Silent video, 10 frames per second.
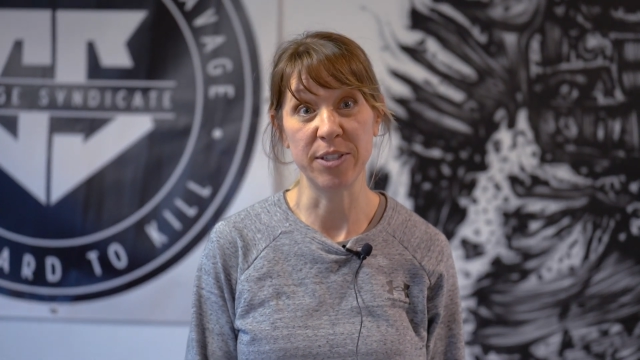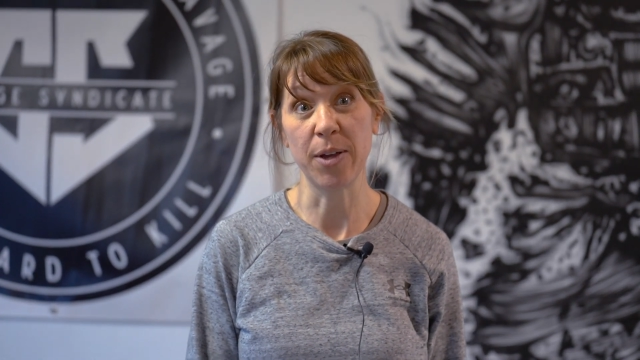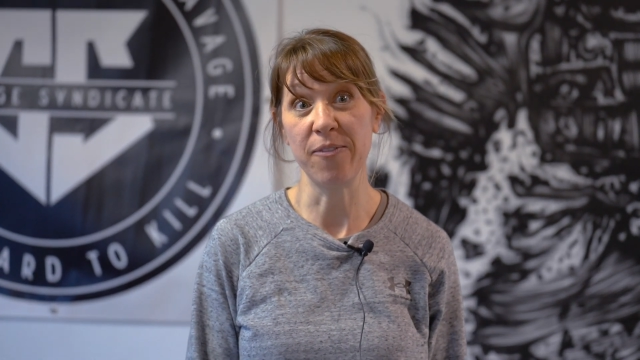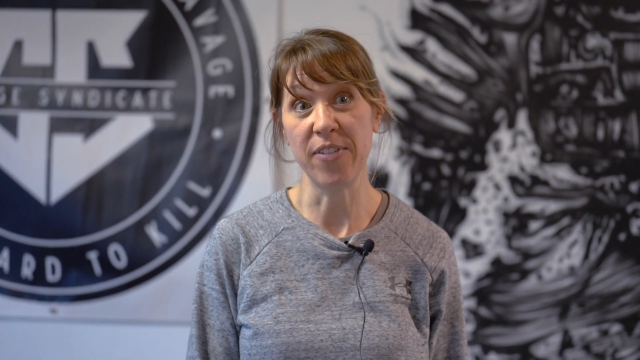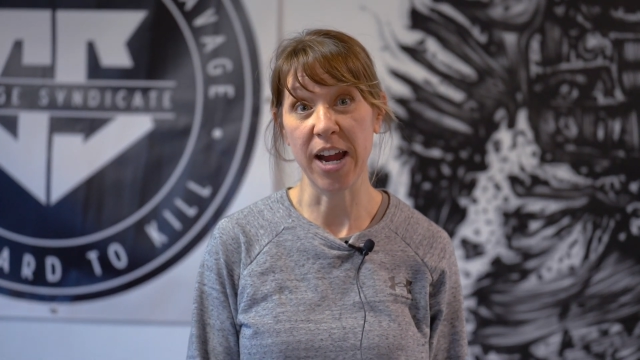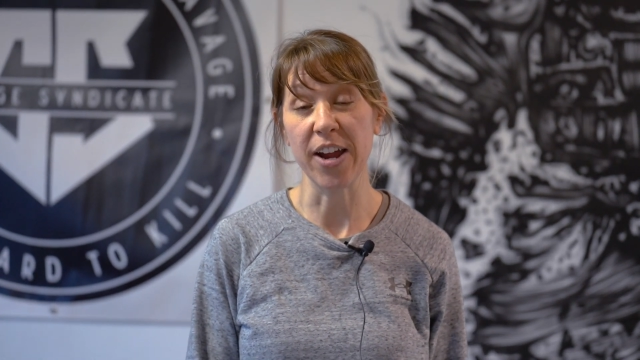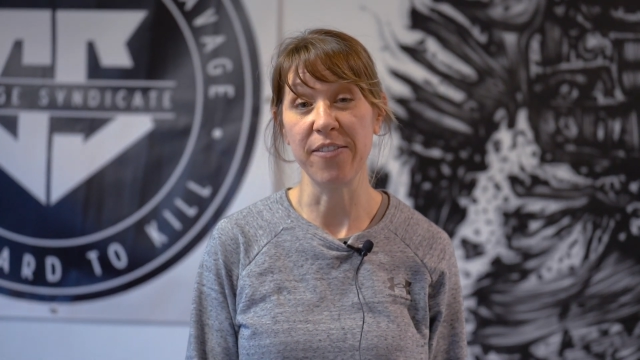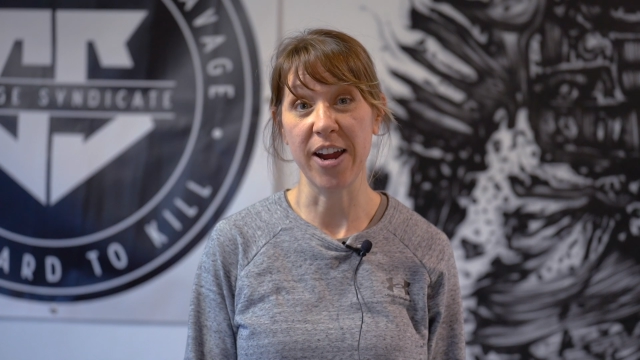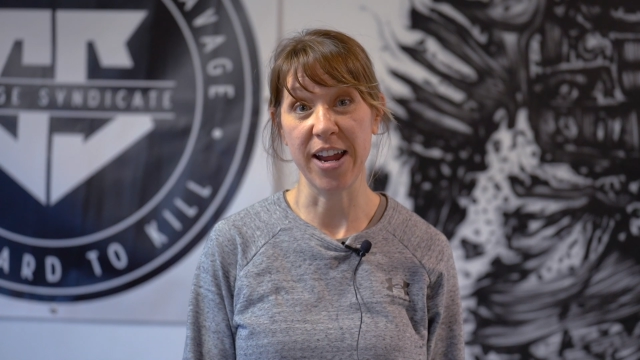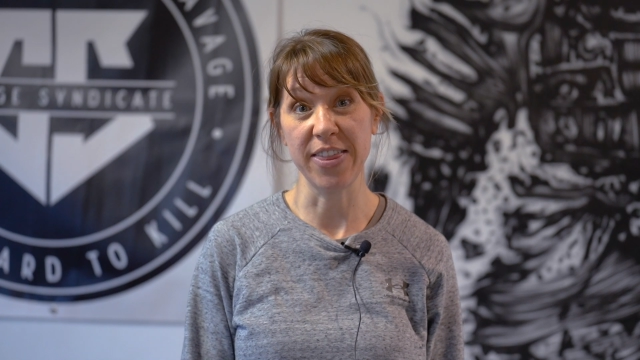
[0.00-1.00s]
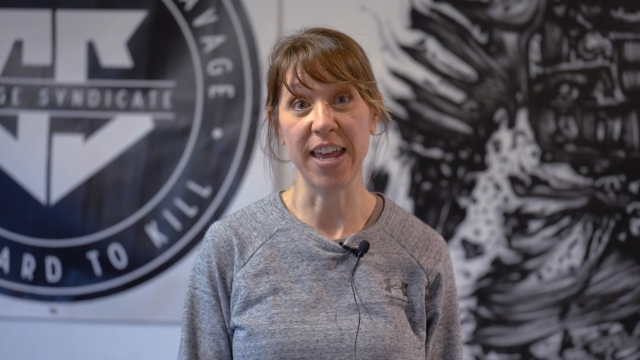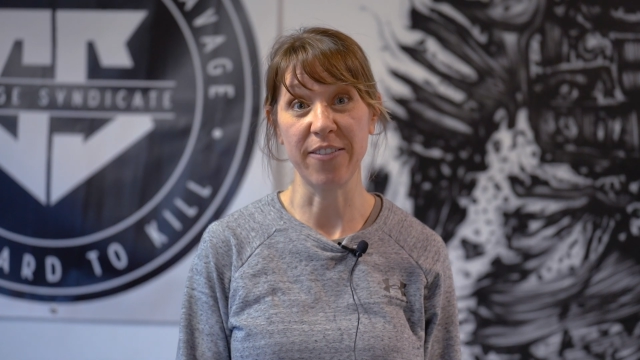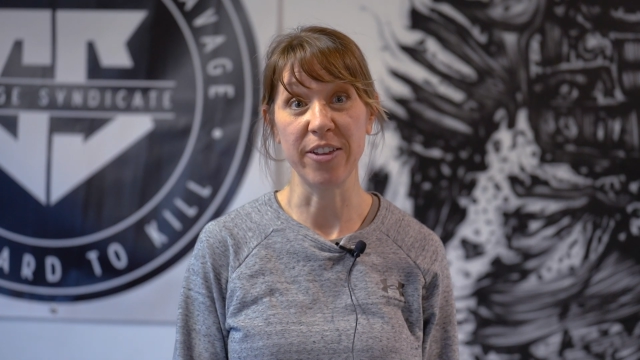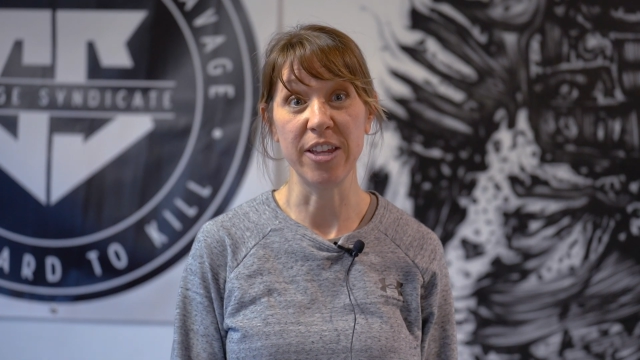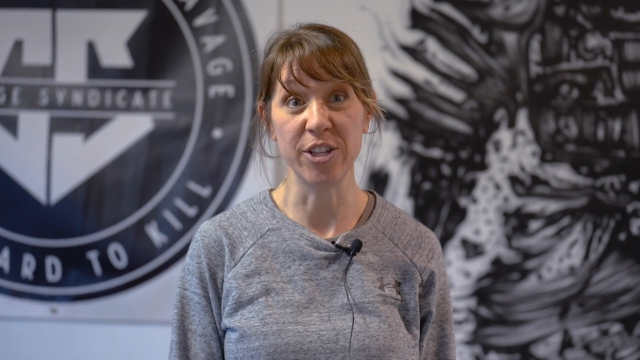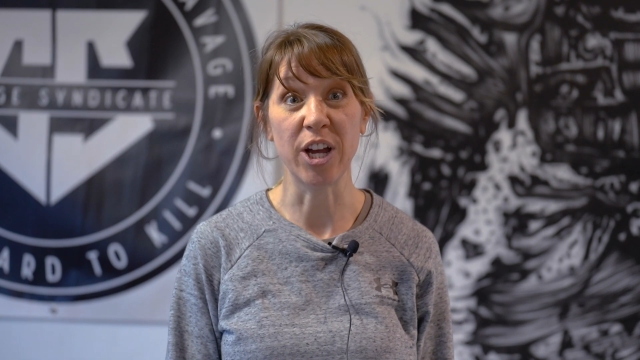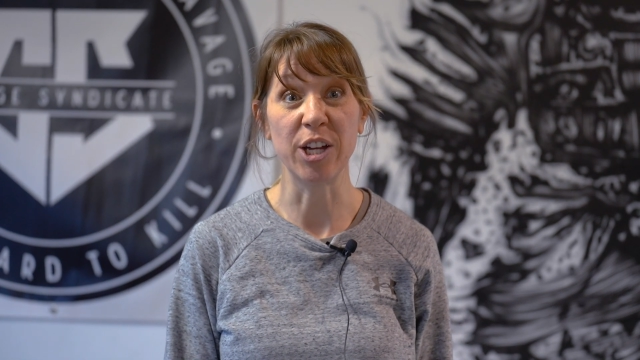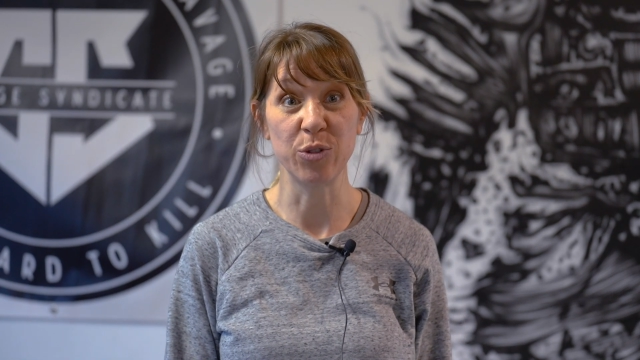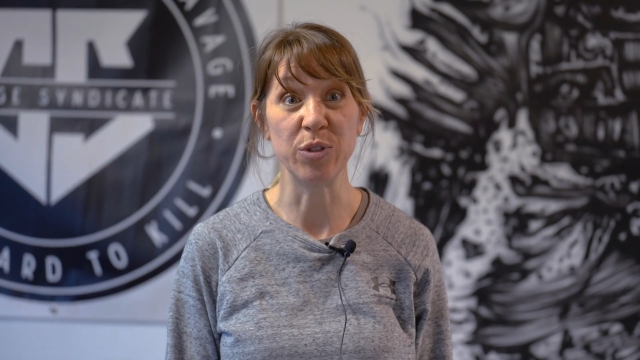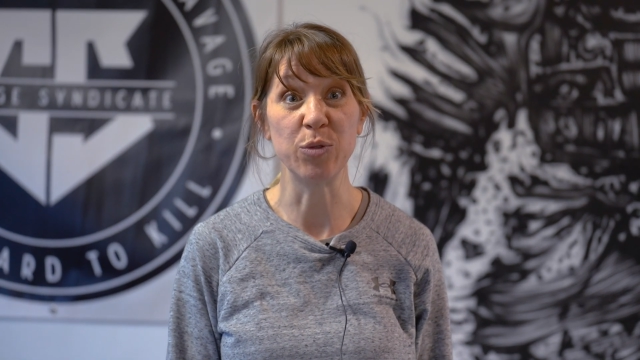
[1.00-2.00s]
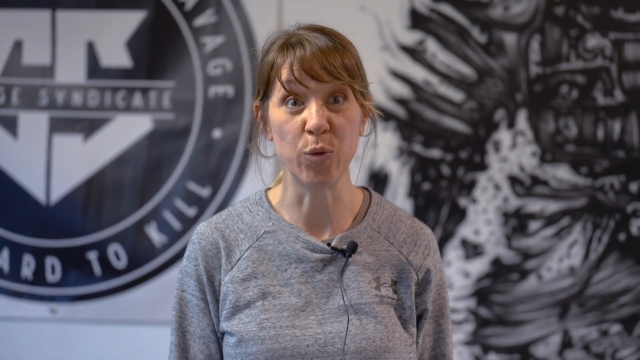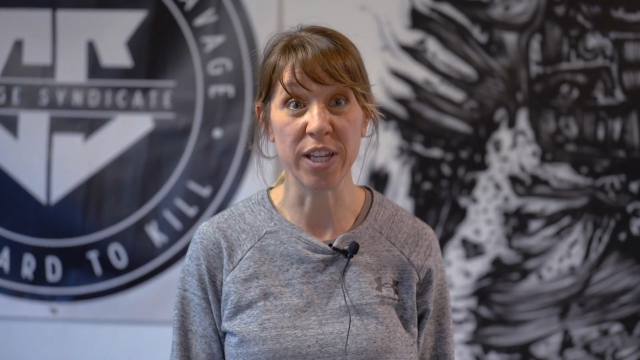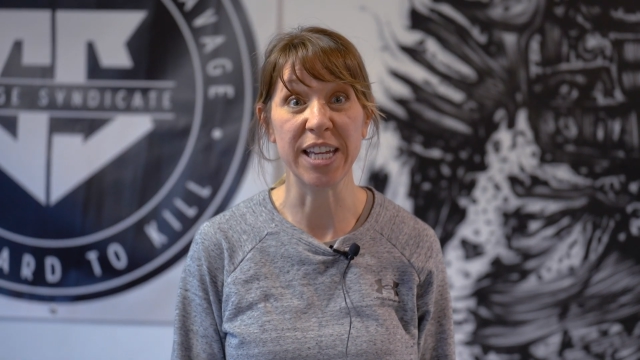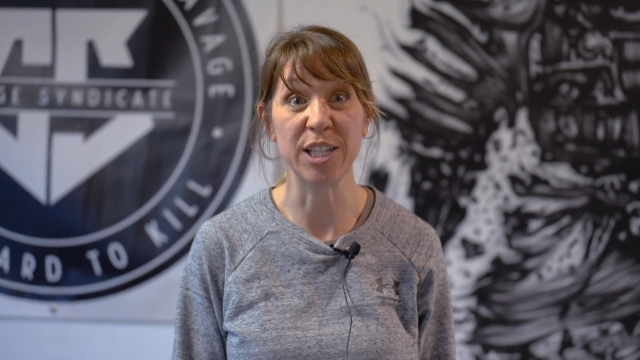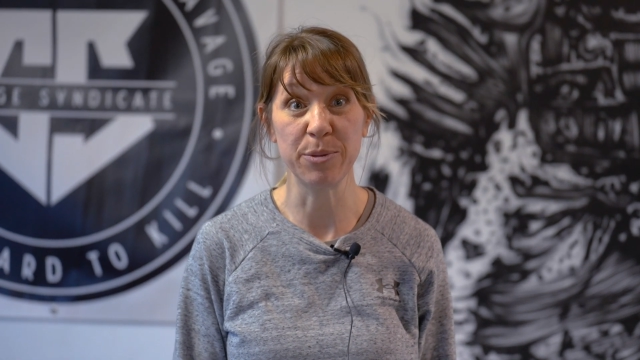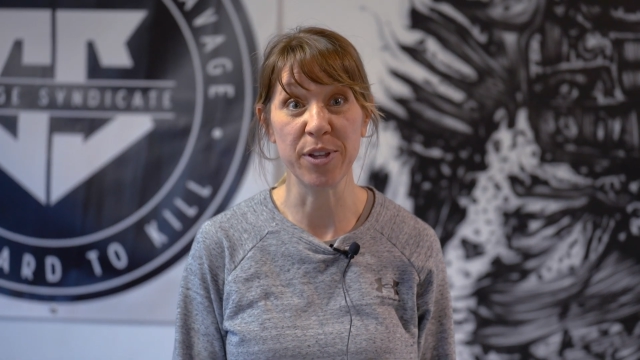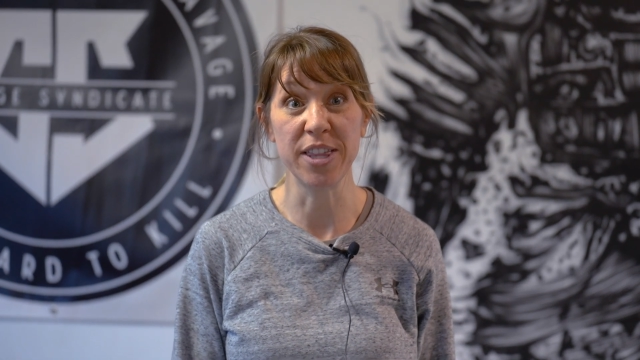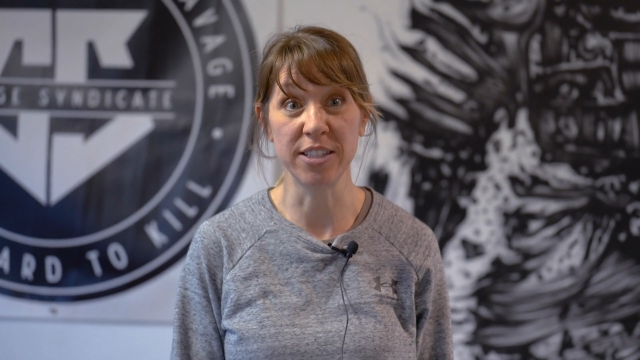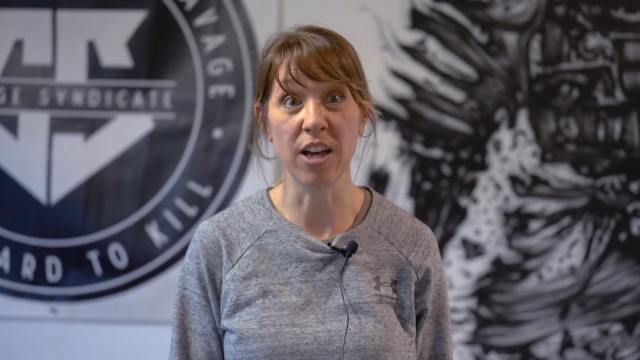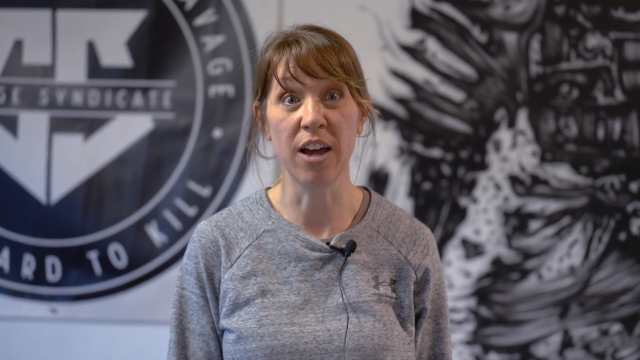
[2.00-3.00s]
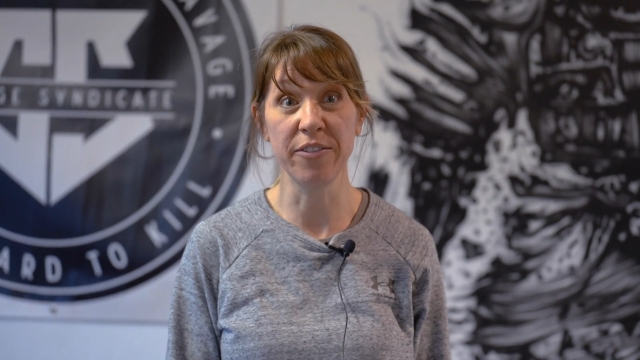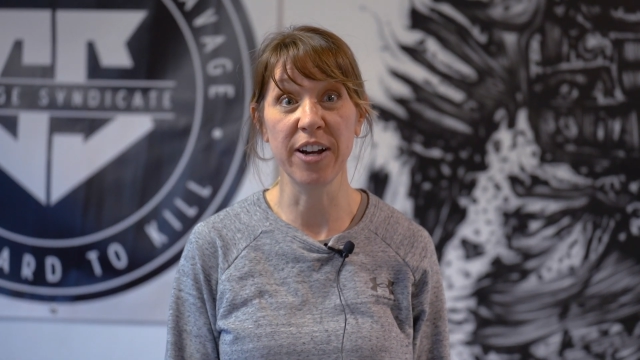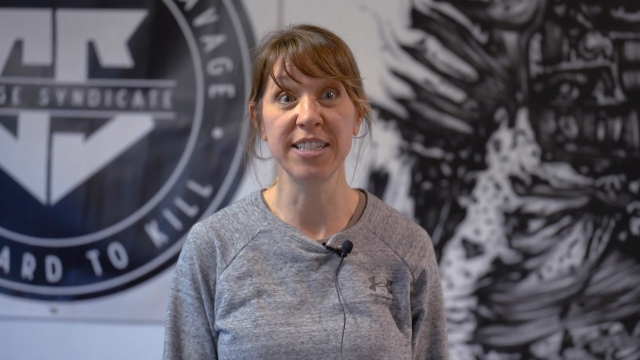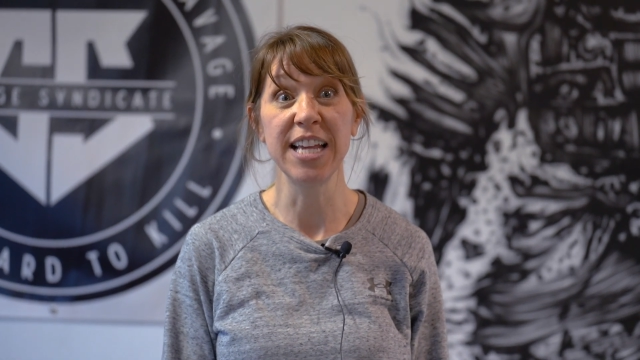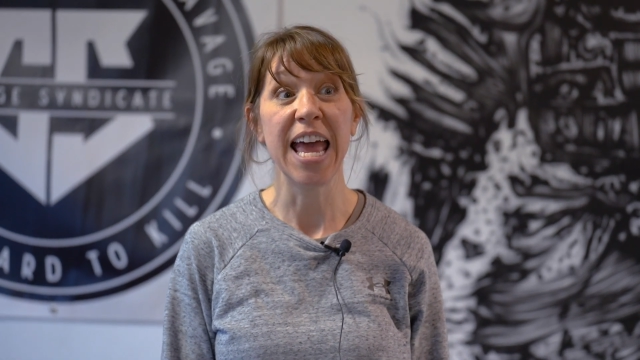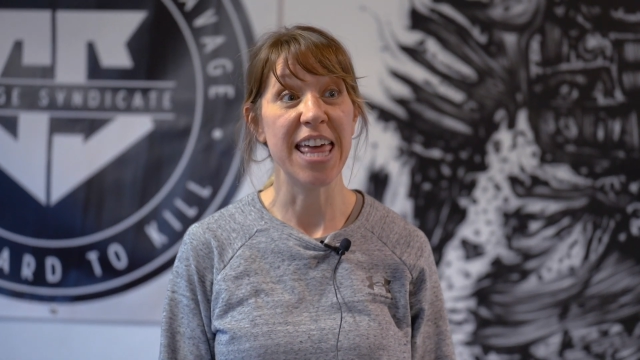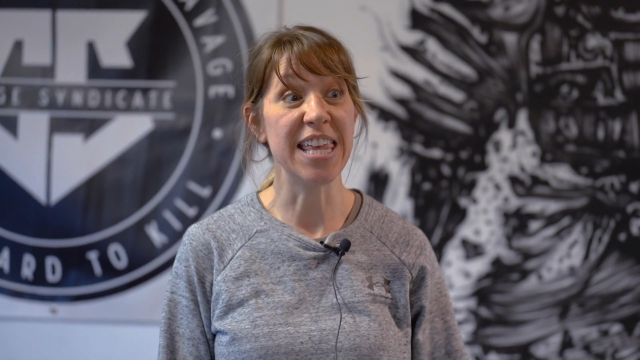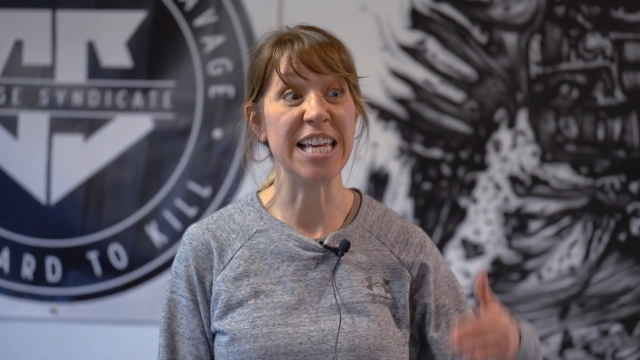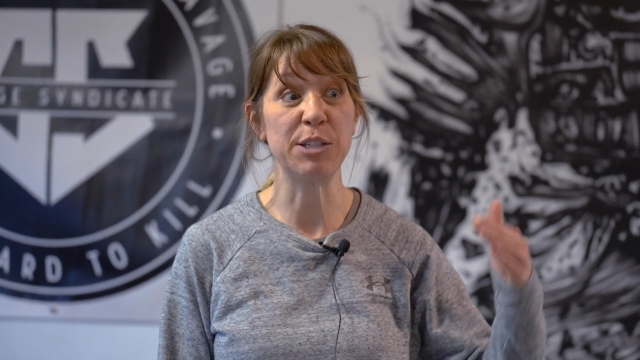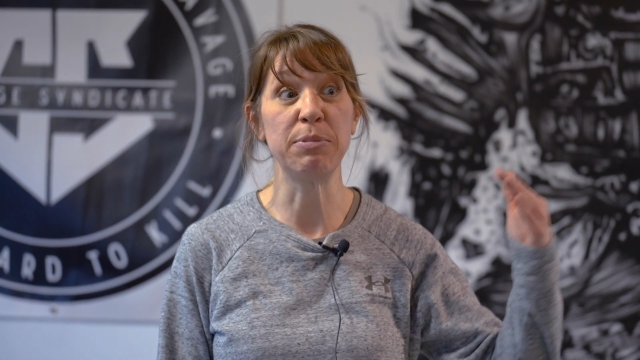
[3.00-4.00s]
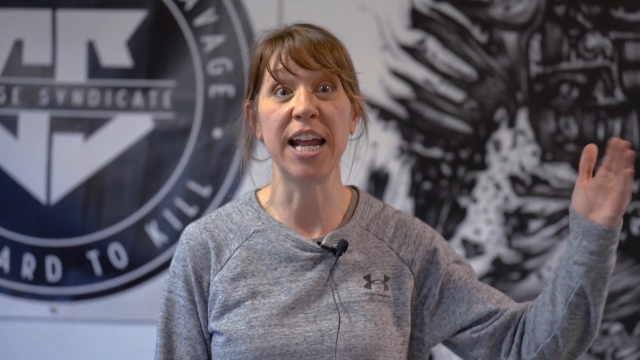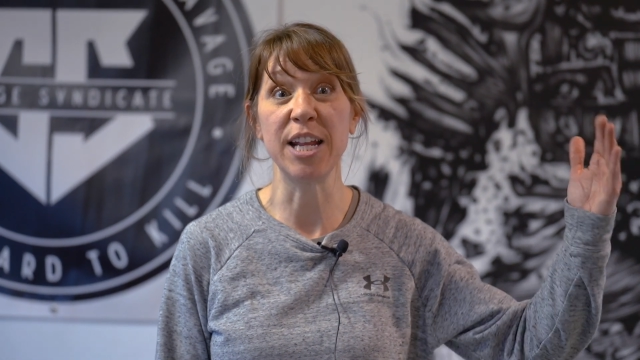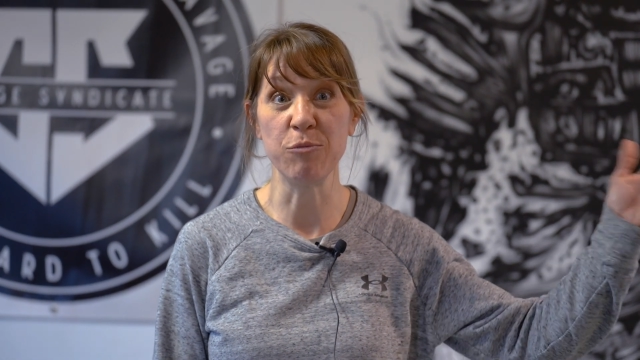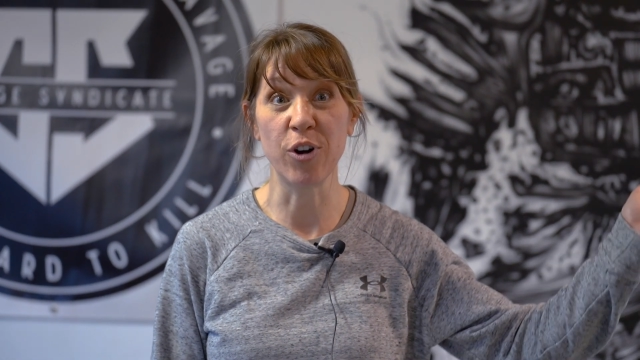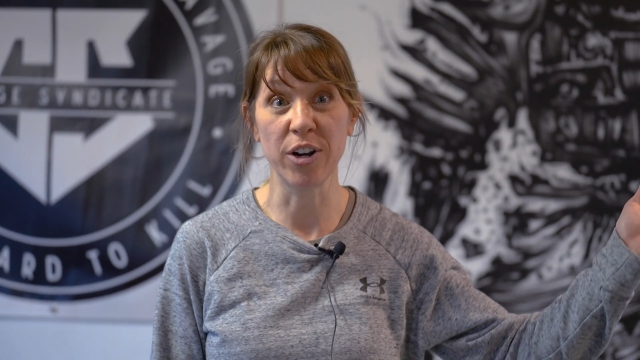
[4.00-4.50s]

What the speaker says: so I'm very, very thankful that Josh was willing to put this on for us, and that he's planning more